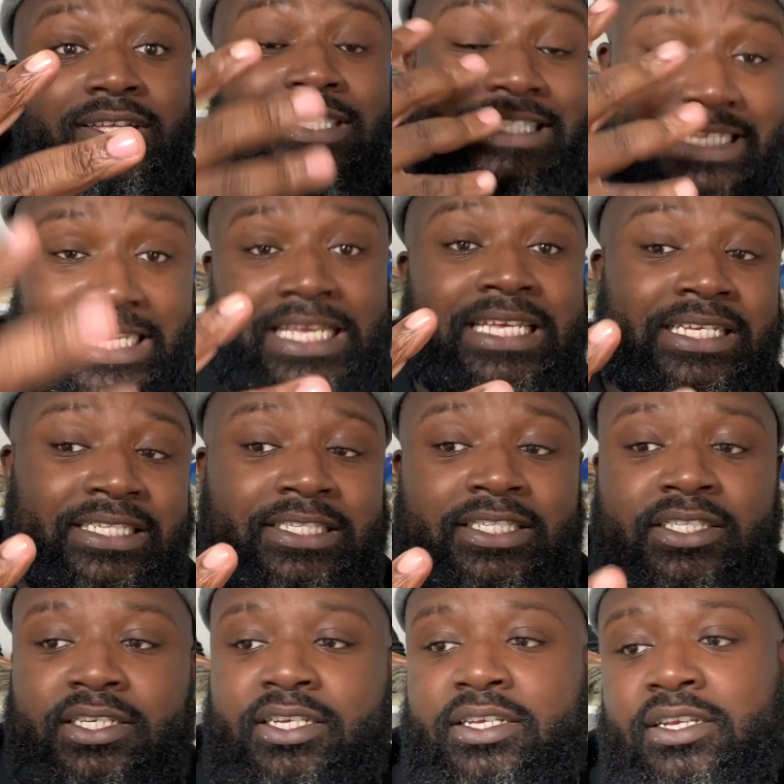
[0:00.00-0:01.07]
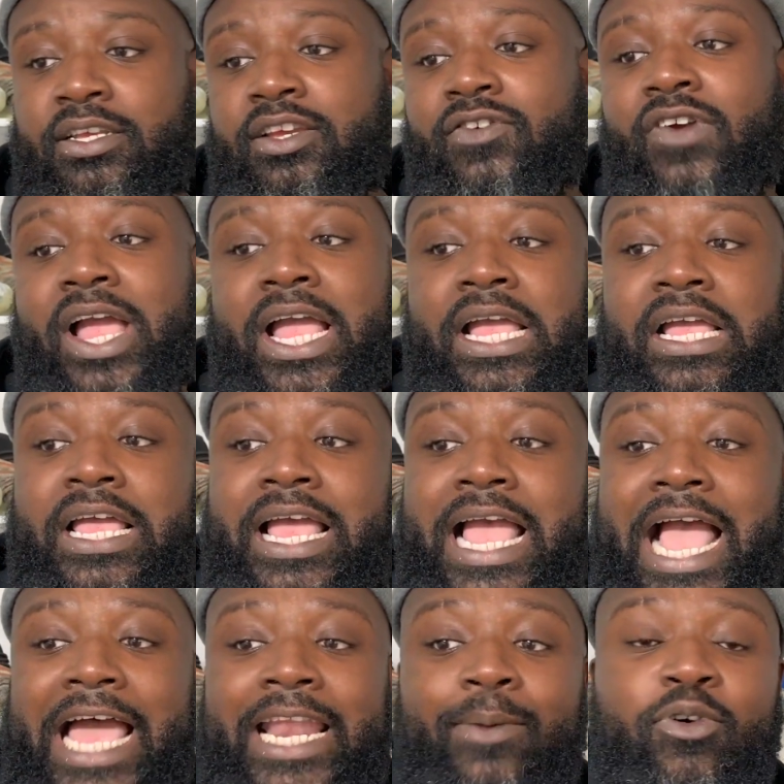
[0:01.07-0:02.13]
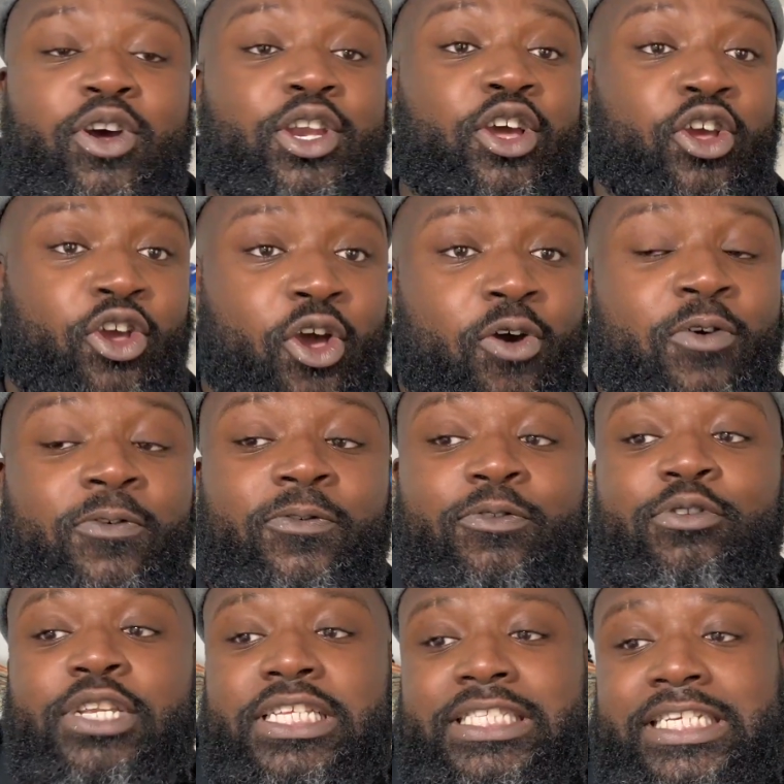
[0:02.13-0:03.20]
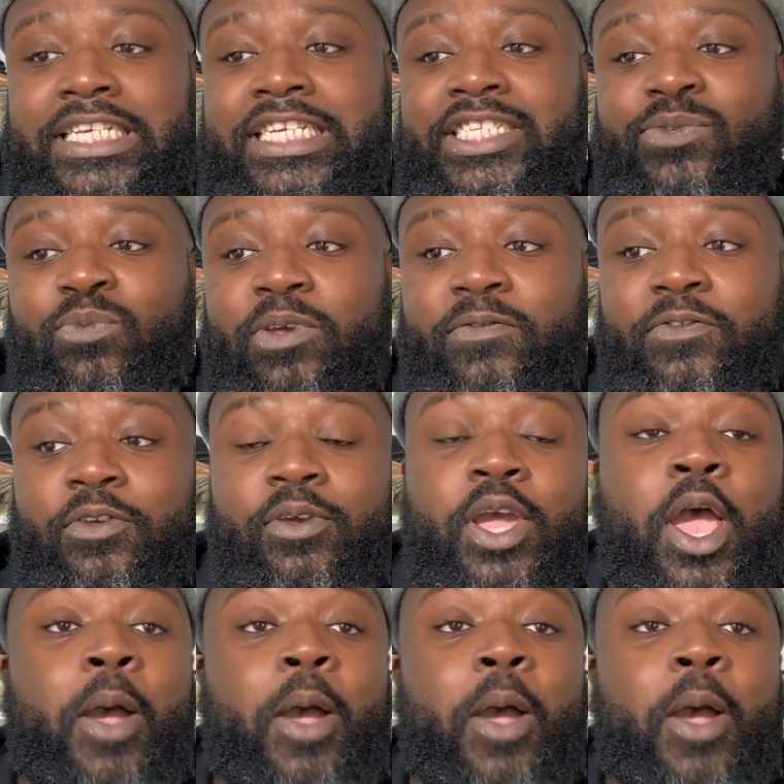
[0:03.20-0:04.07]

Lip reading: tiers, right? And I'm gonna go through the tiers with you.